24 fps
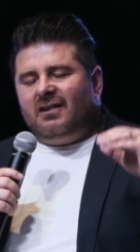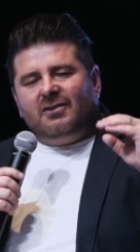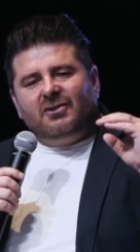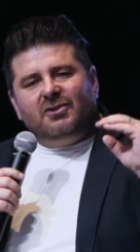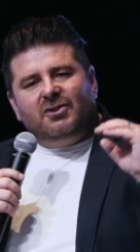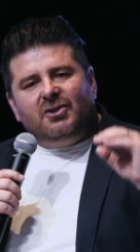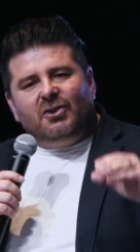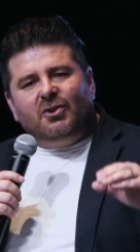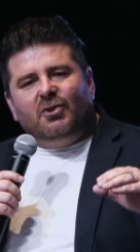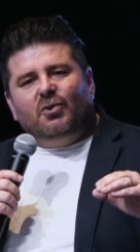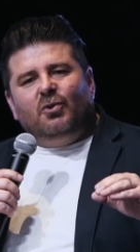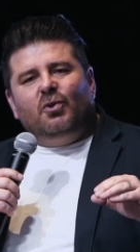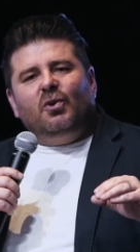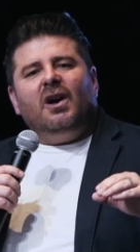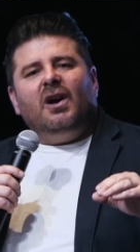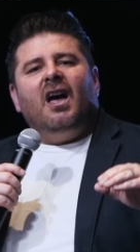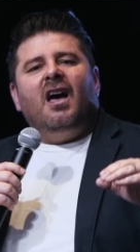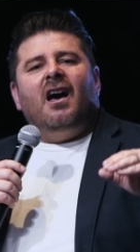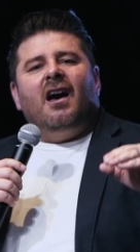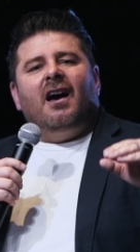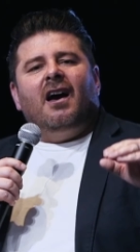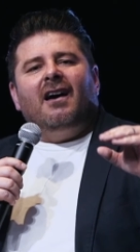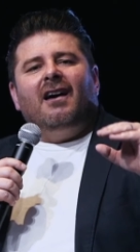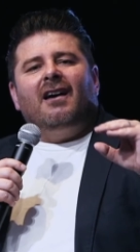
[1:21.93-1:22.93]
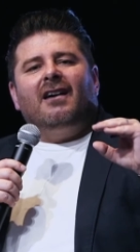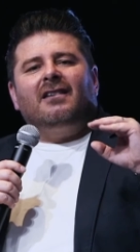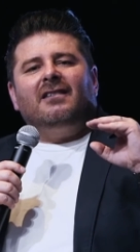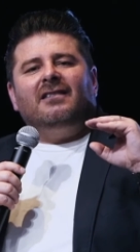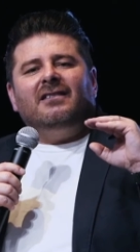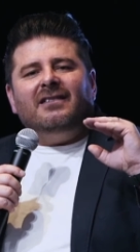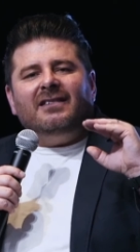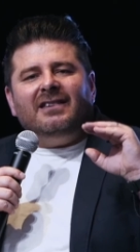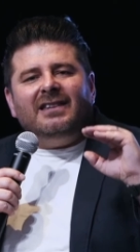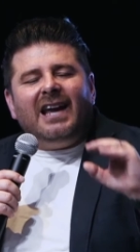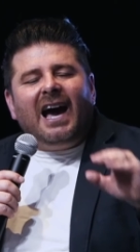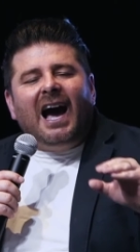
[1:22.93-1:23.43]
do
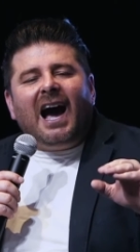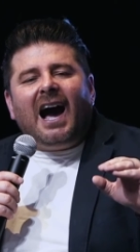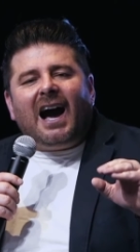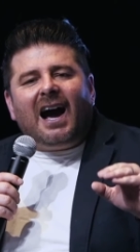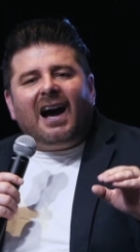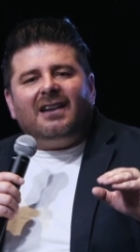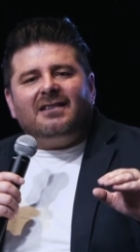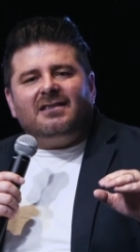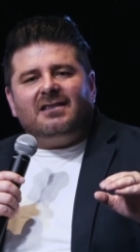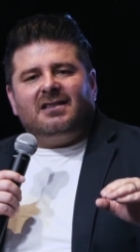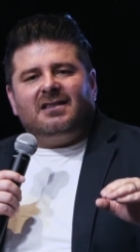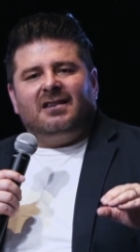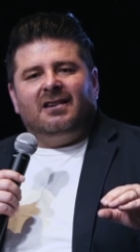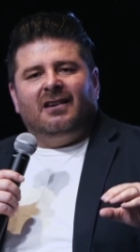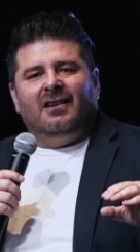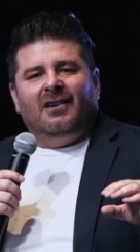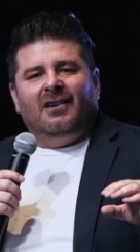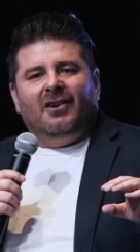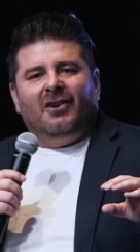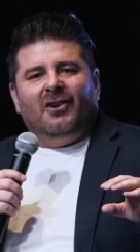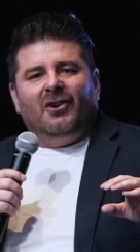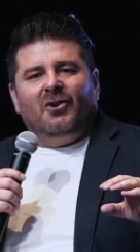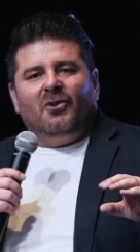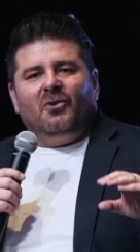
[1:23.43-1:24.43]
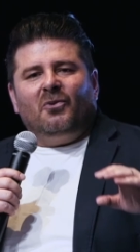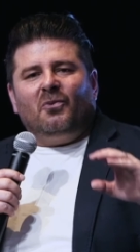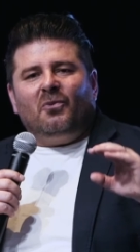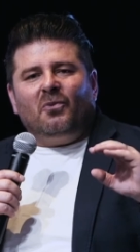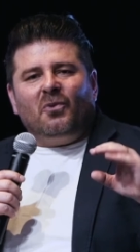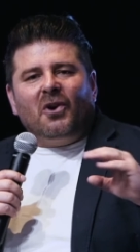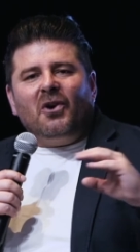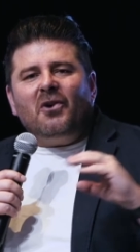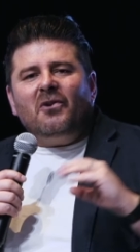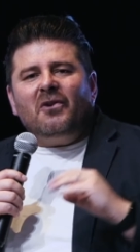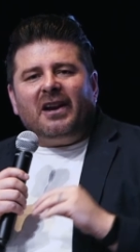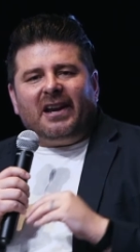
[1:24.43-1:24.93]
not
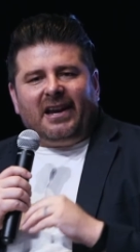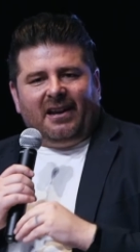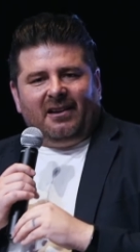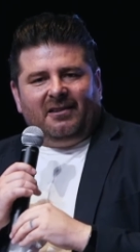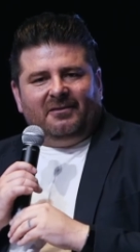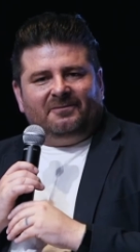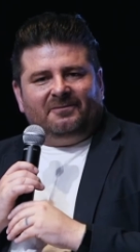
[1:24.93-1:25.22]
worry.